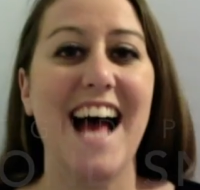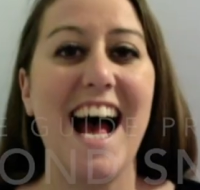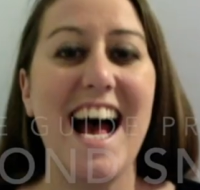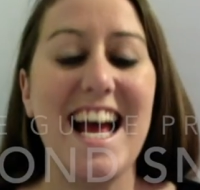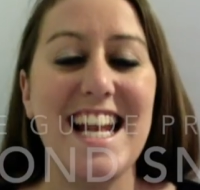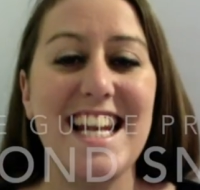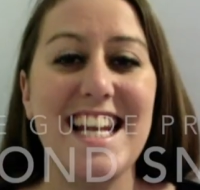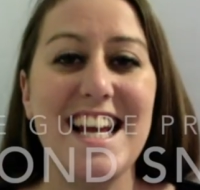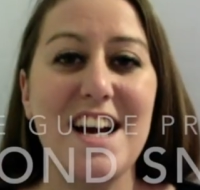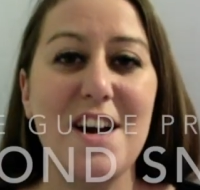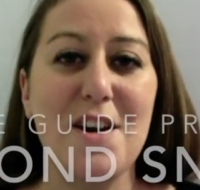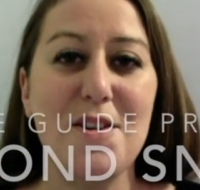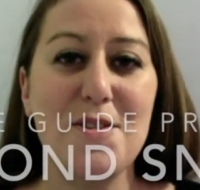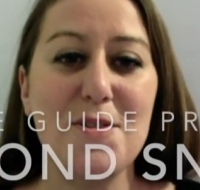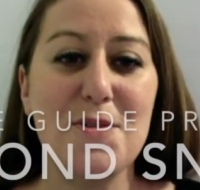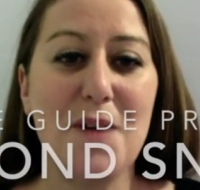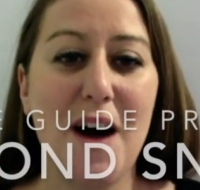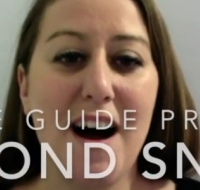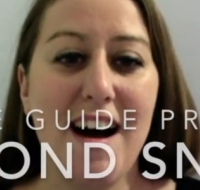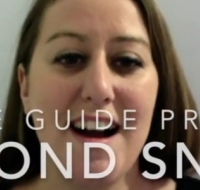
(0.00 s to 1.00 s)

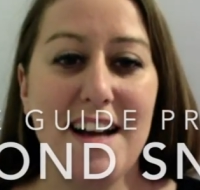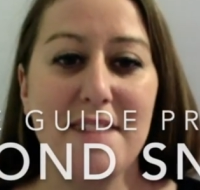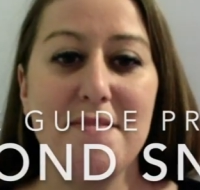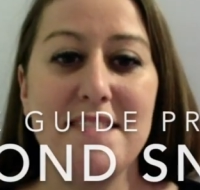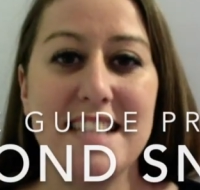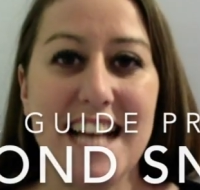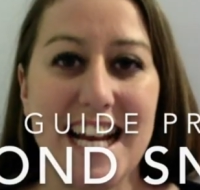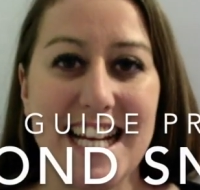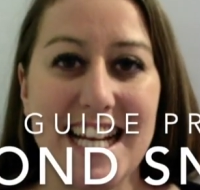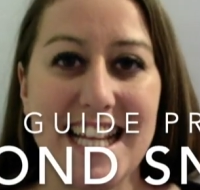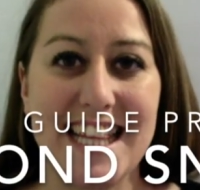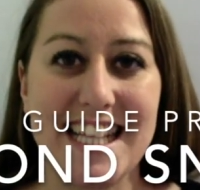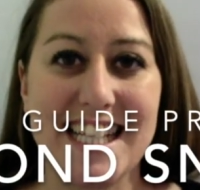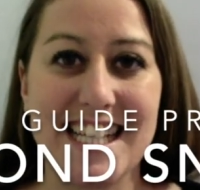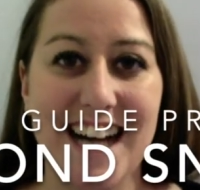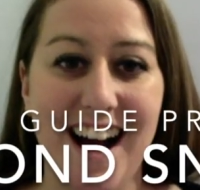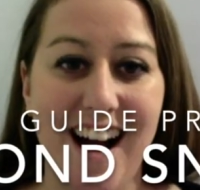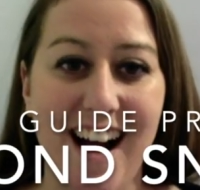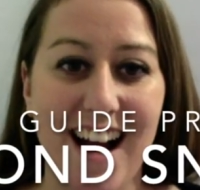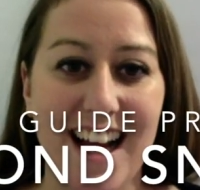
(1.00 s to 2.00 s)
Hello, I'm Danny the
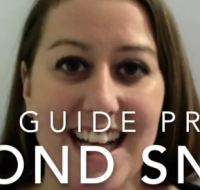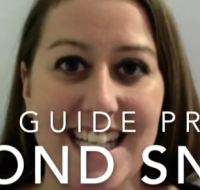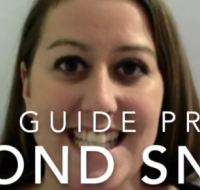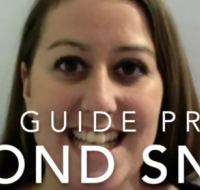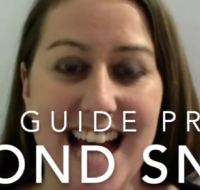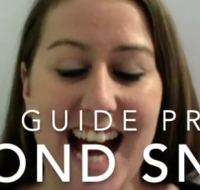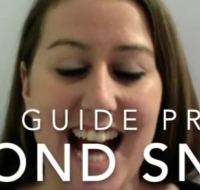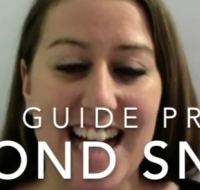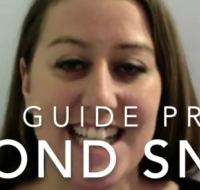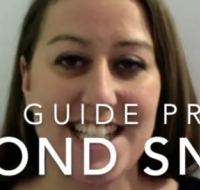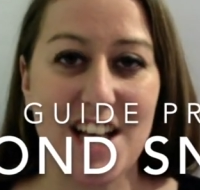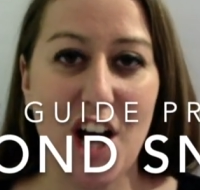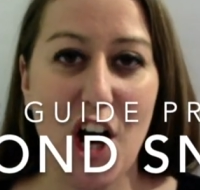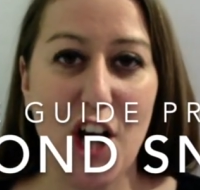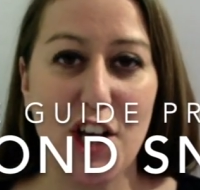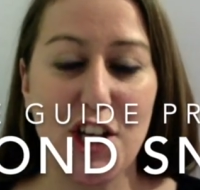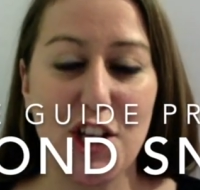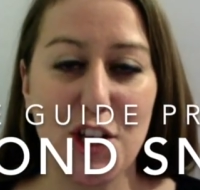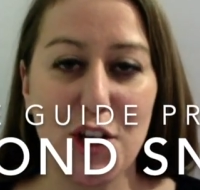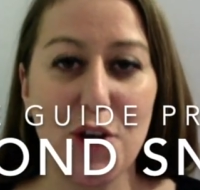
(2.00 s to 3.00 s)
Guide, and
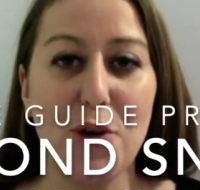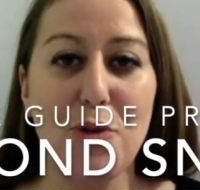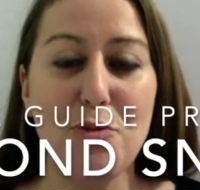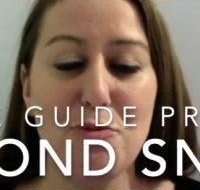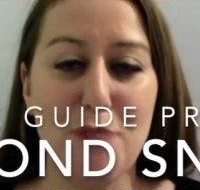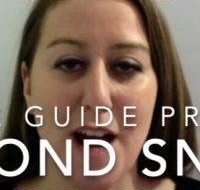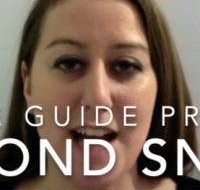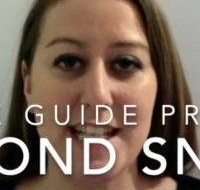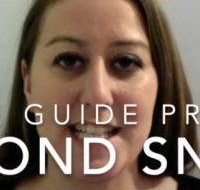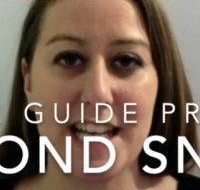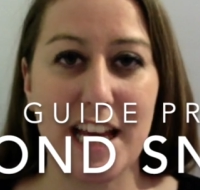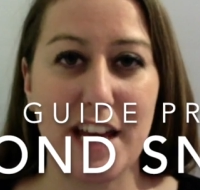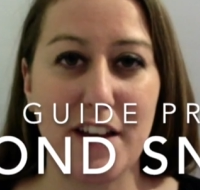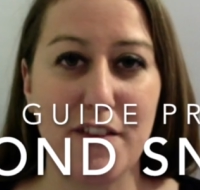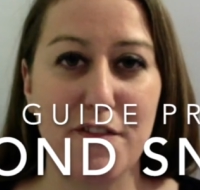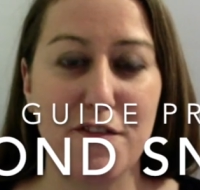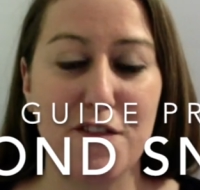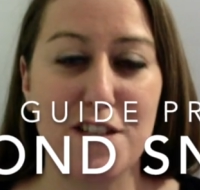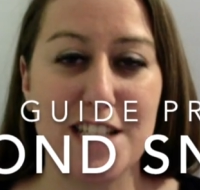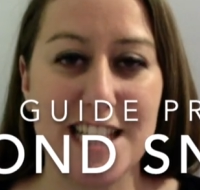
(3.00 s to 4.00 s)
are you ready
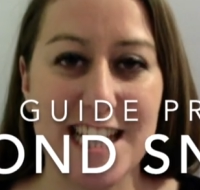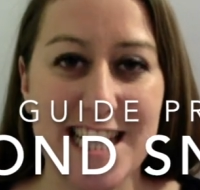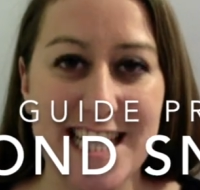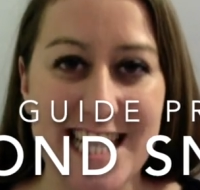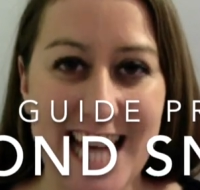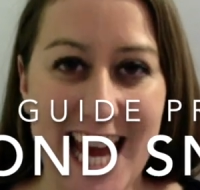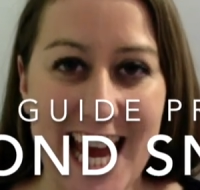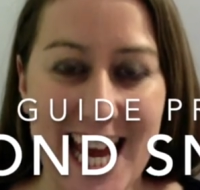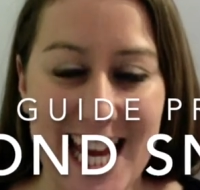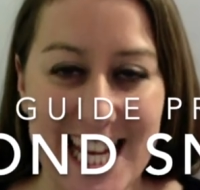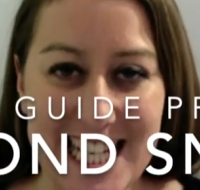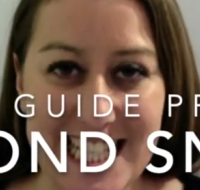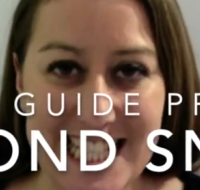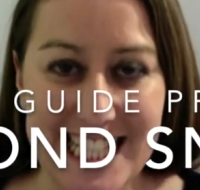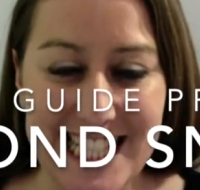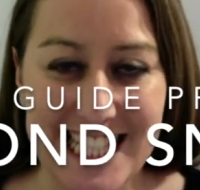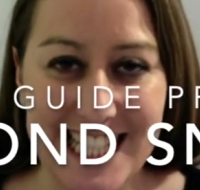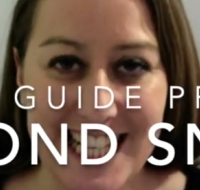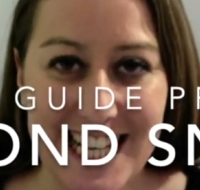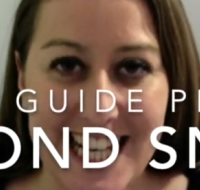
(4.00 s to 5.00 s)
for
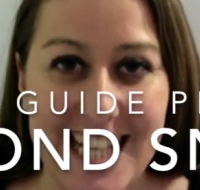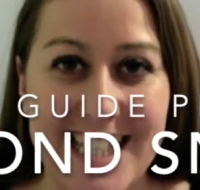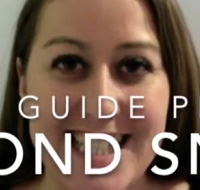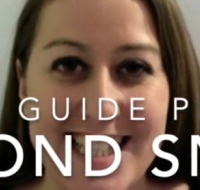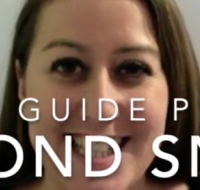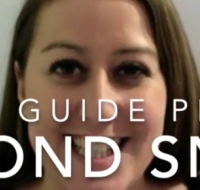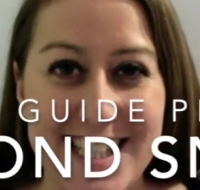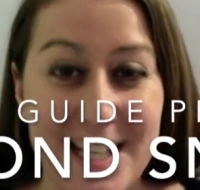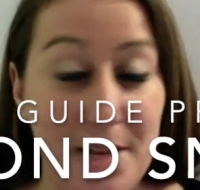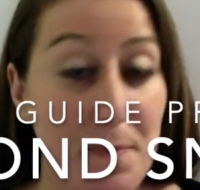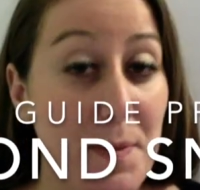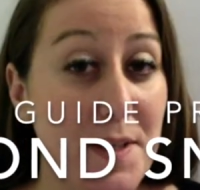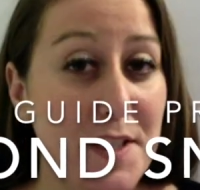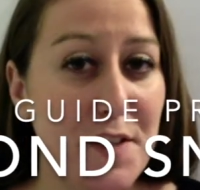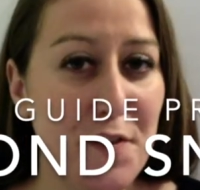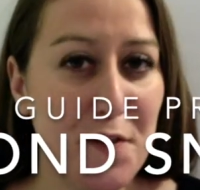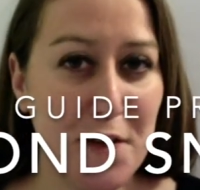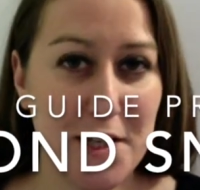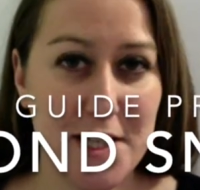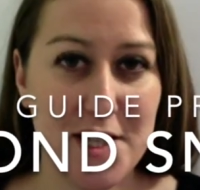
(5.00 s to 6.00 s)
today's snippet
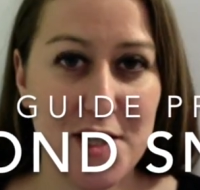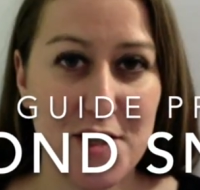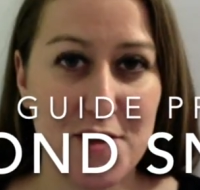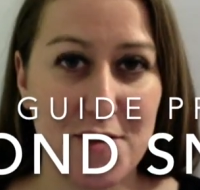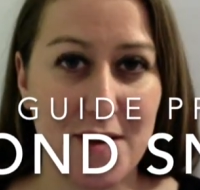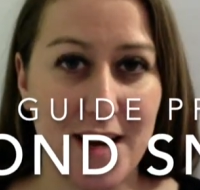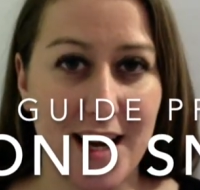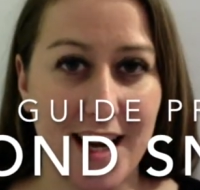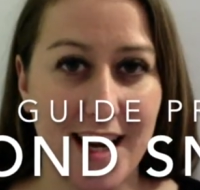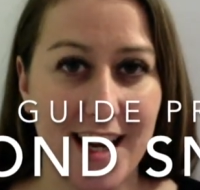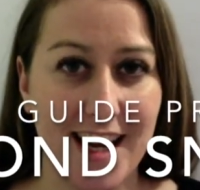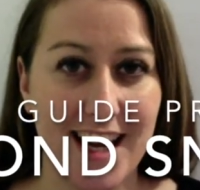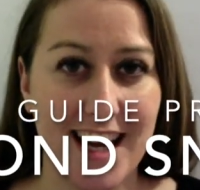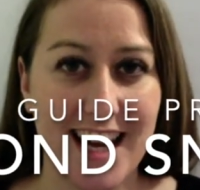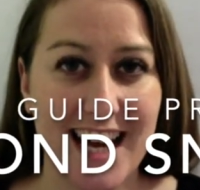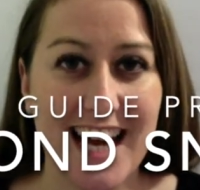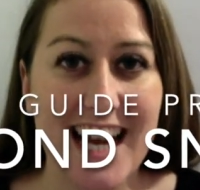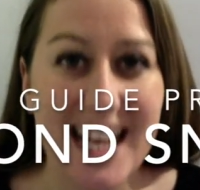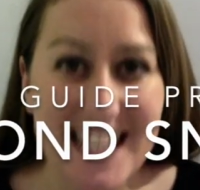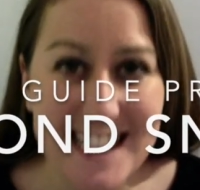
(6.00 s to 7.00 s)
of history
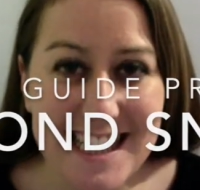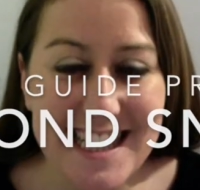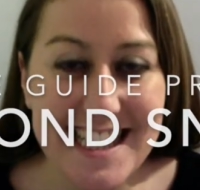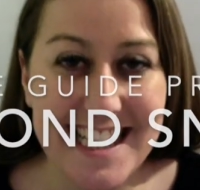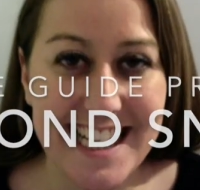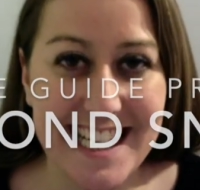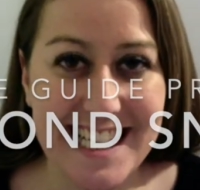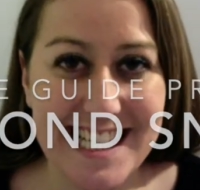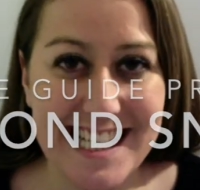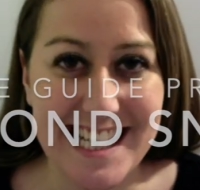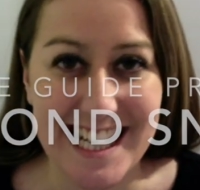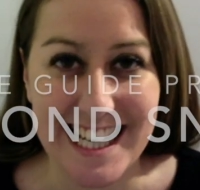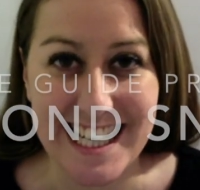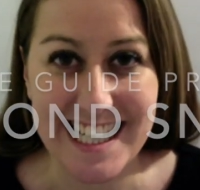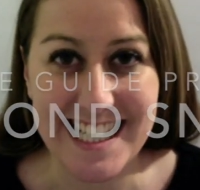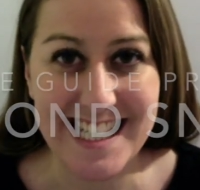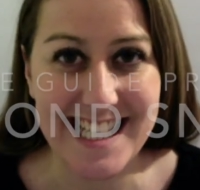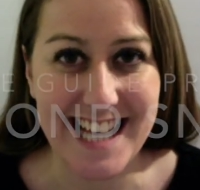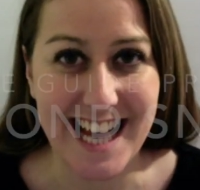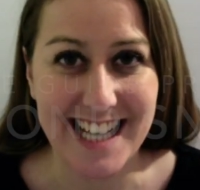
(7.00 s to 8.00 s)
in 60
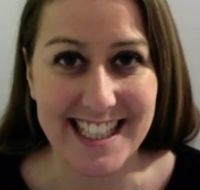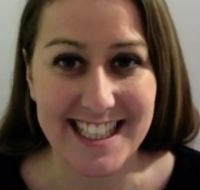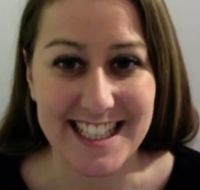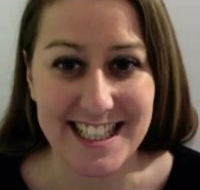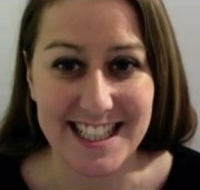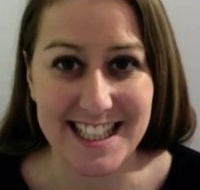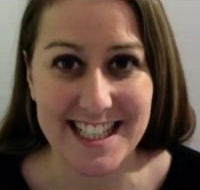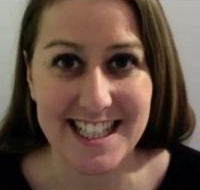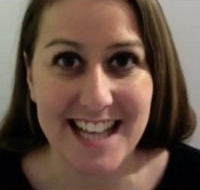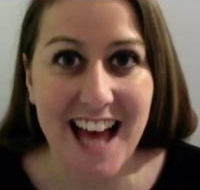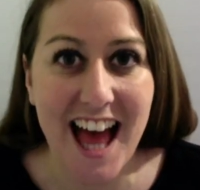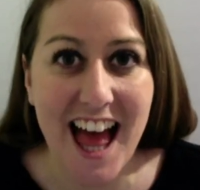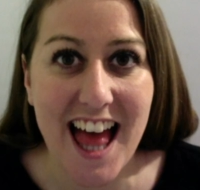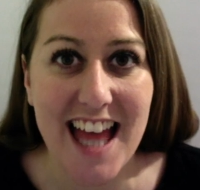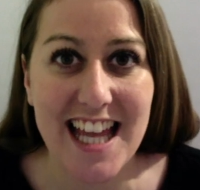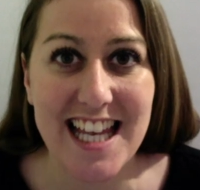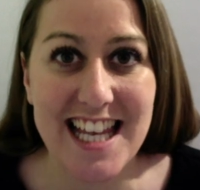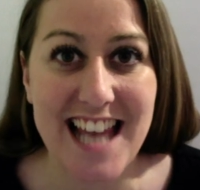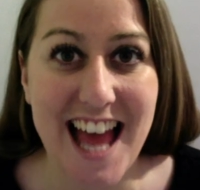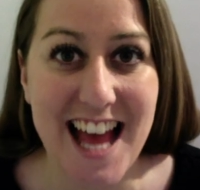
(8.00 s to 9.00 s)
seconds?
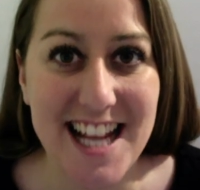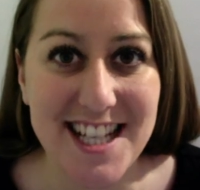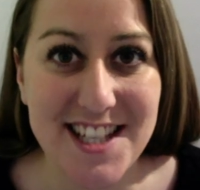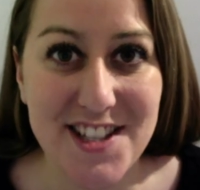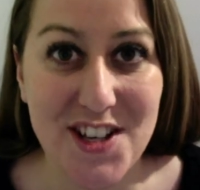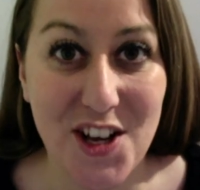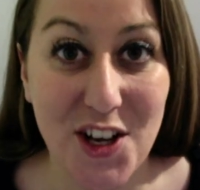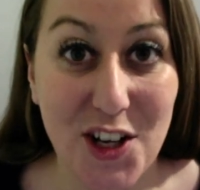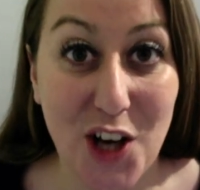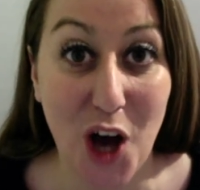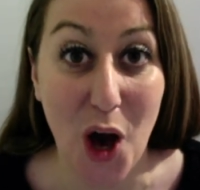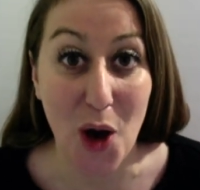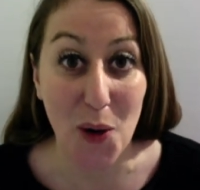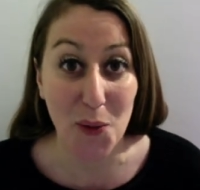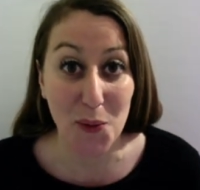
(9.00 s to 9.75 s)
Let's go.